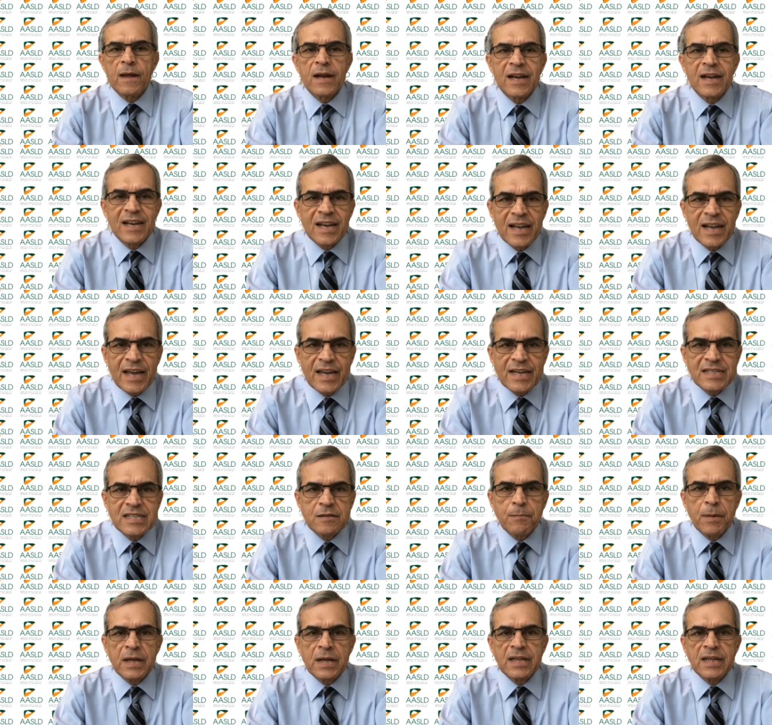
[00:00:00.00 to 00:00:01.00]
Last
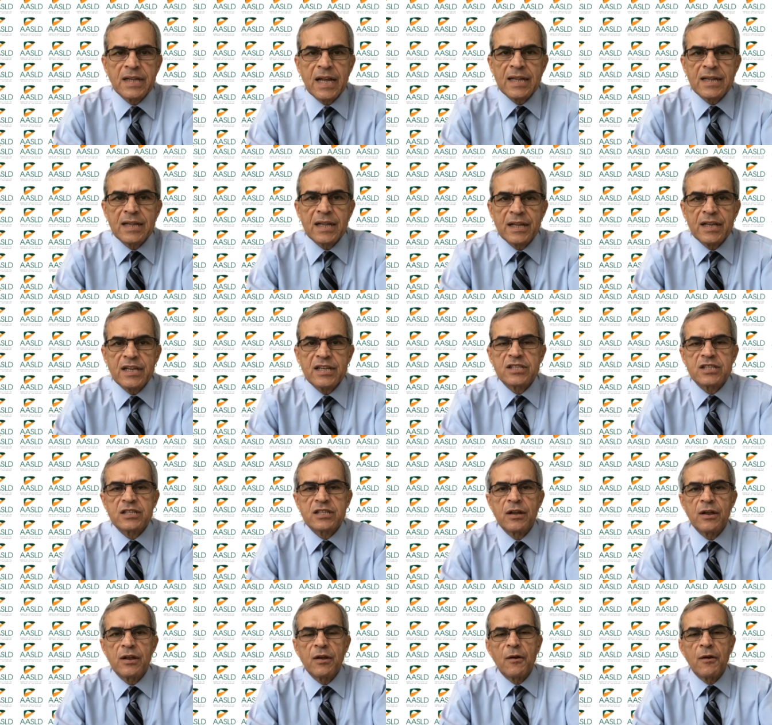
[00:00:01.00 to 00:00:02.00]
but not least,
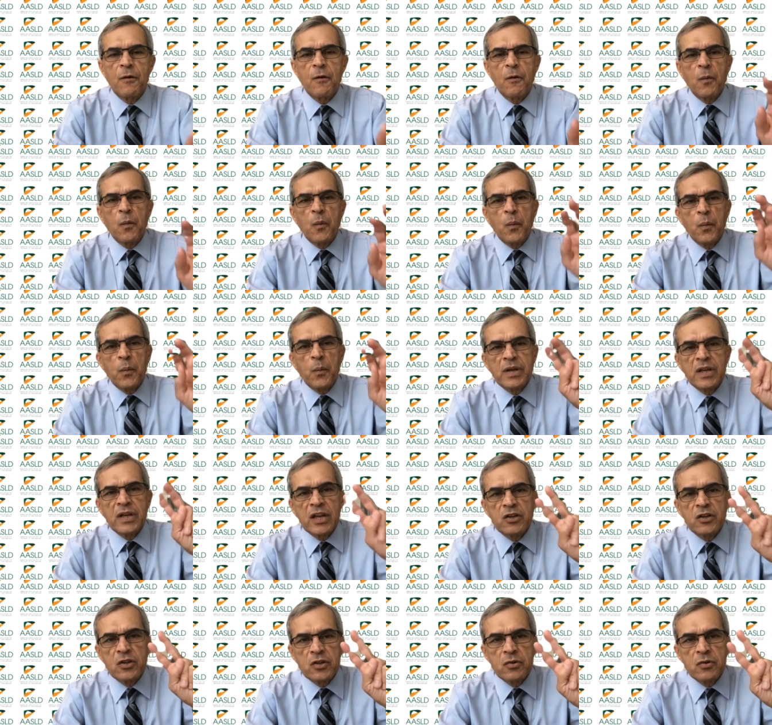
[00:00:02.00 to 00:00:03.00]
we, did,
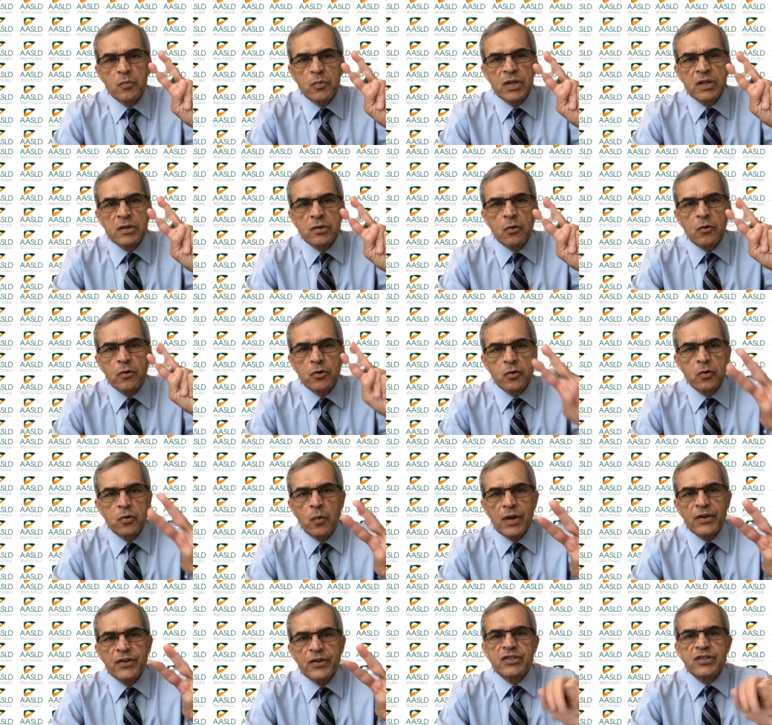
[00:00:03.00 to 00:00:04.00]
we took two
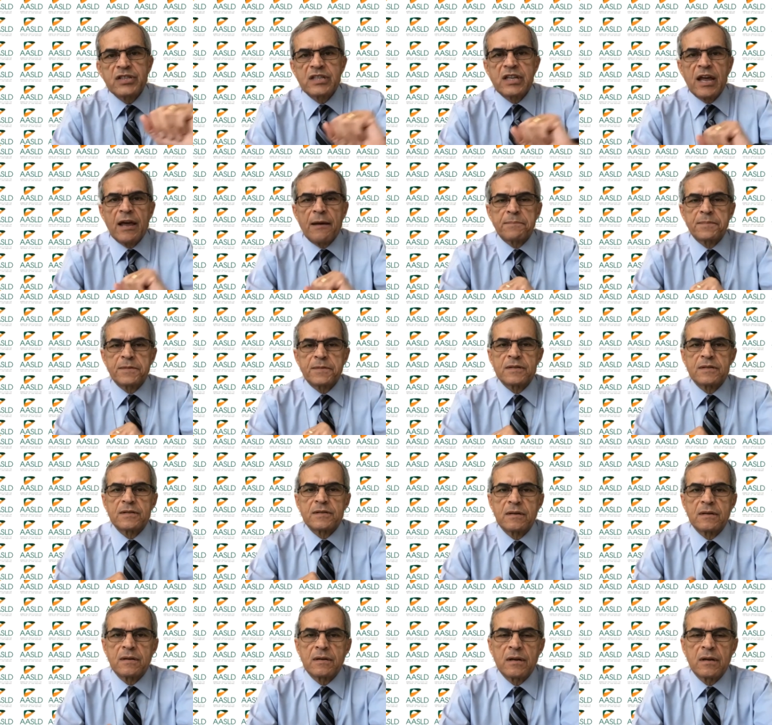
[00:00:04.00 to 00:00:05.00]
other steps
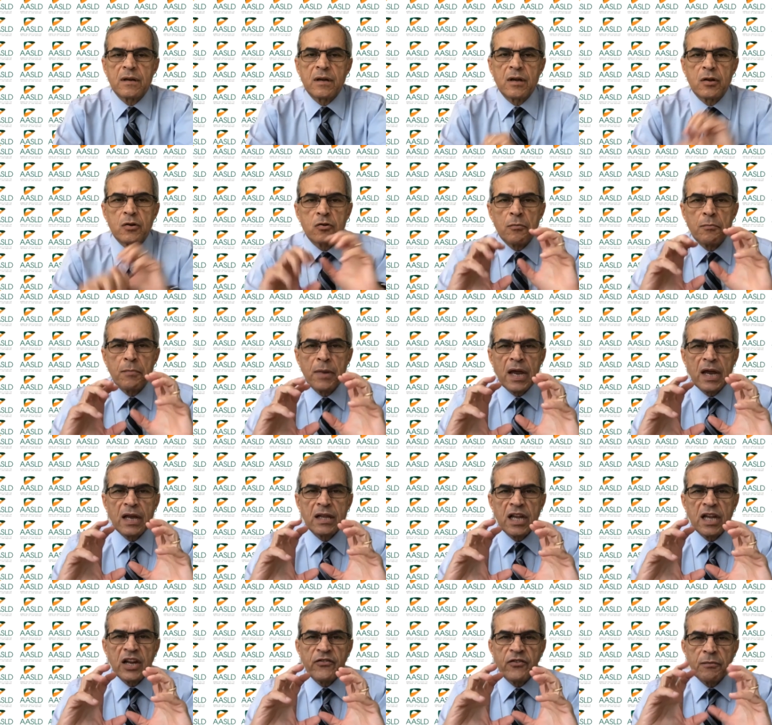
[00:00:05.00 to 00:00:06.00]
to make the
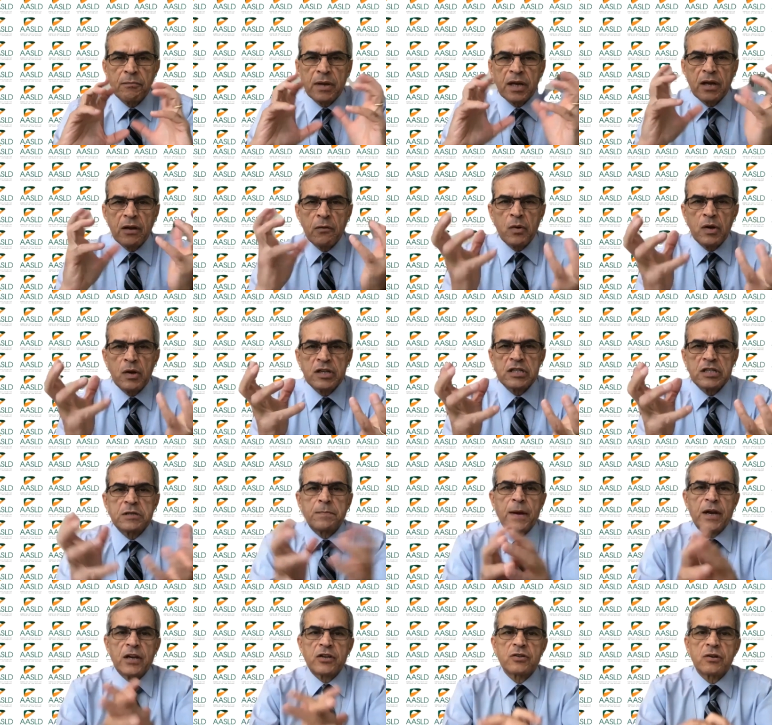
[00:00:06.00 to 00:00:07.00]
liver meeting really
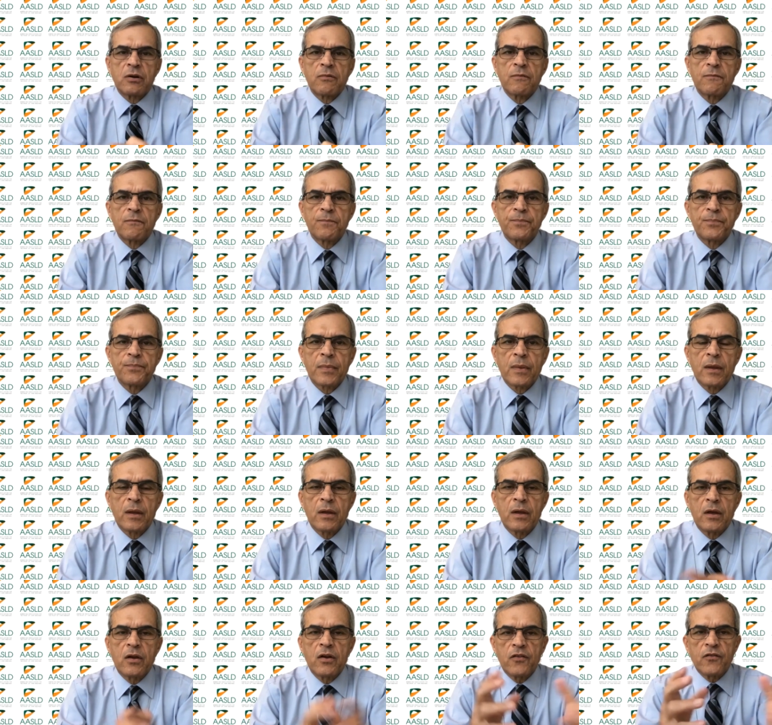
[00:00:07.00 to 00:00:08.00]
special.
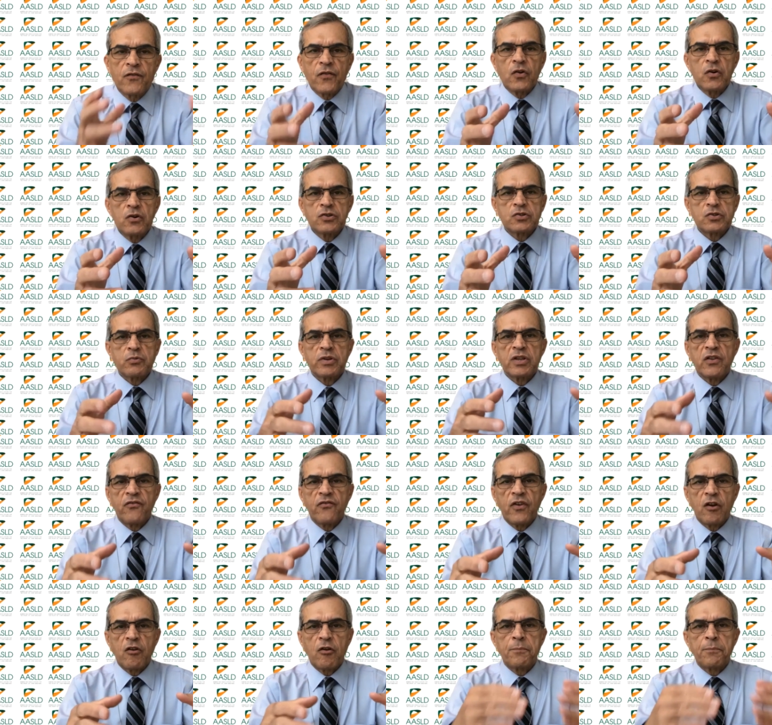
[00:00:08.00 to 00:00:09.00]
First, we
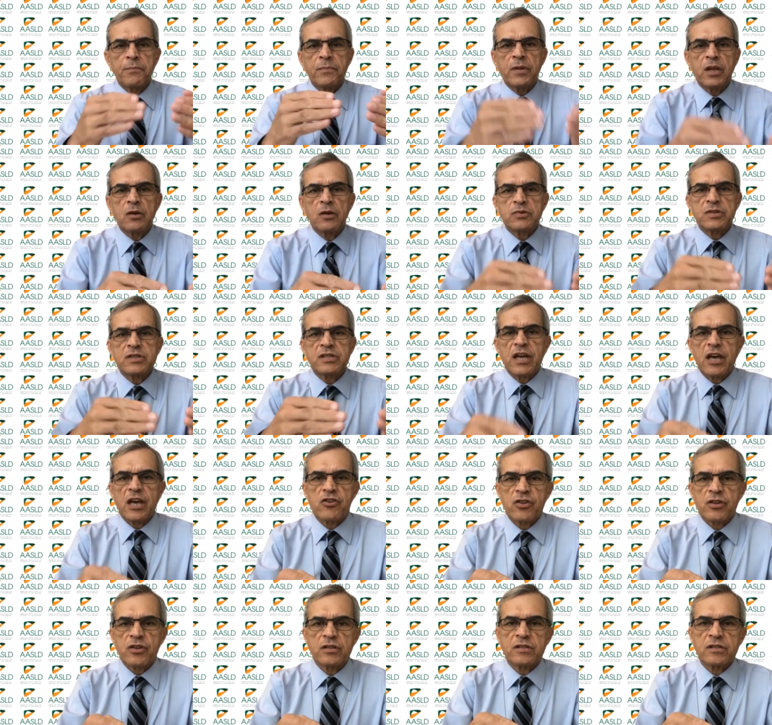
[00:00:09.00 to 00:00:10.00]
developed new
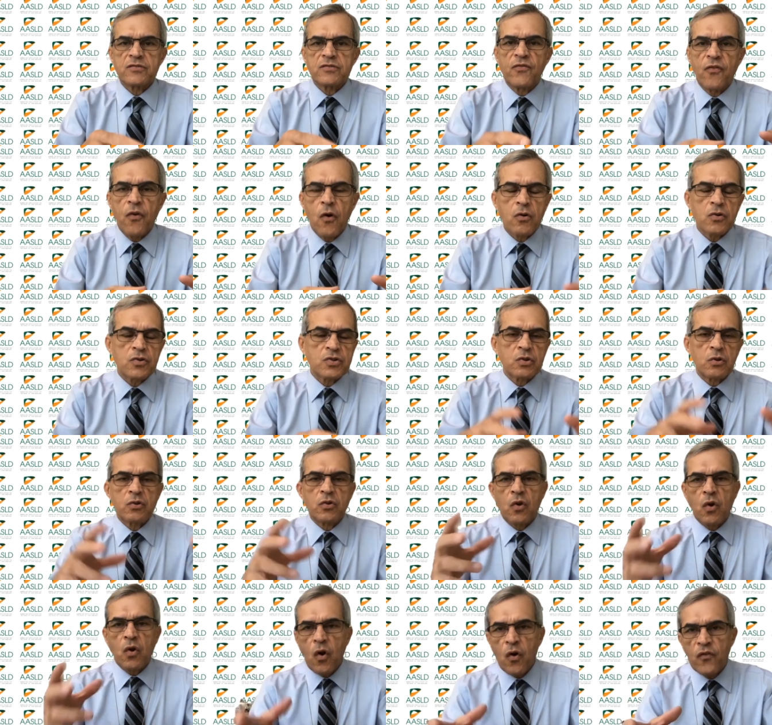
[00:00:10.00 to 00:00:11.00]
sessions focused on
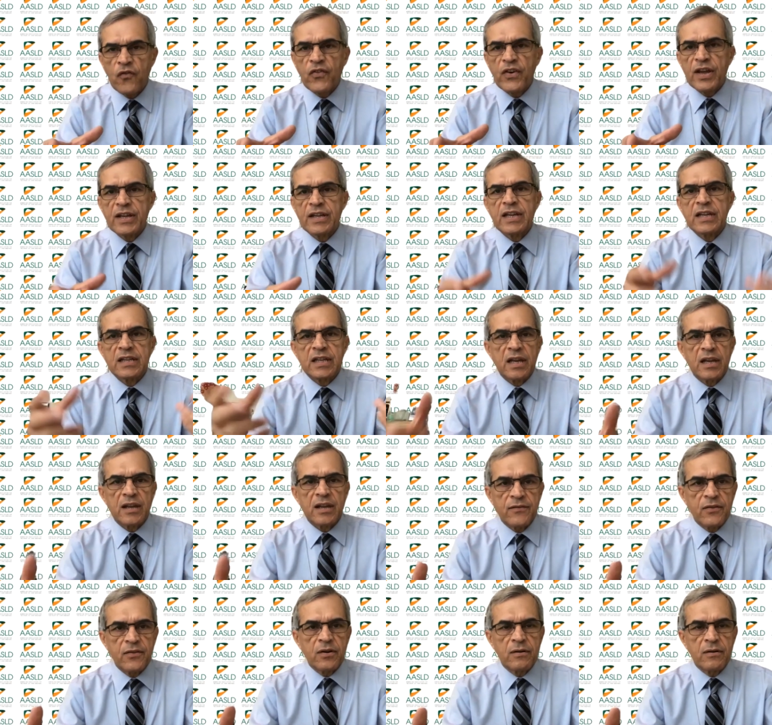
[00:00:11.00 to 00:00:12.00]
COVID and the
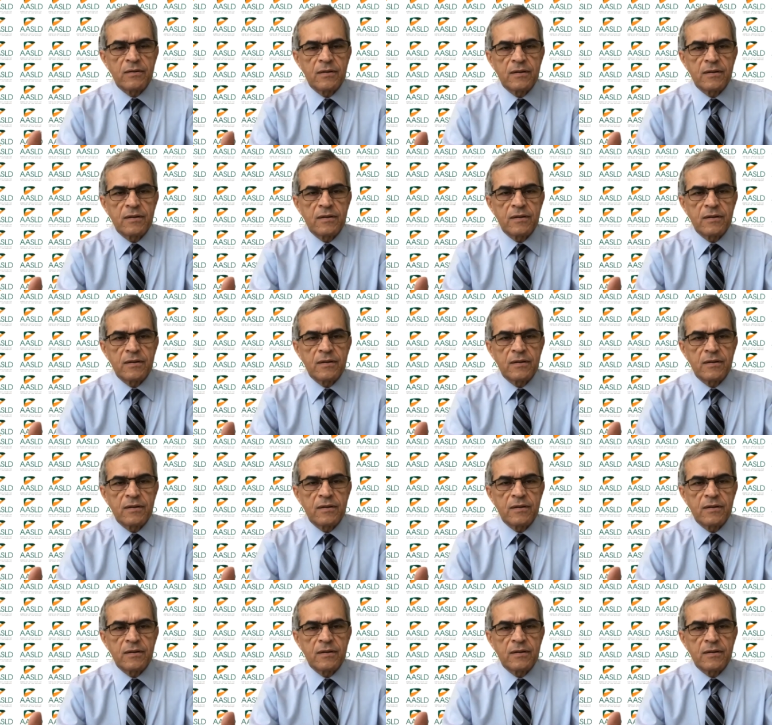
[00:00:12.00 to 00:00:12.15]
liver.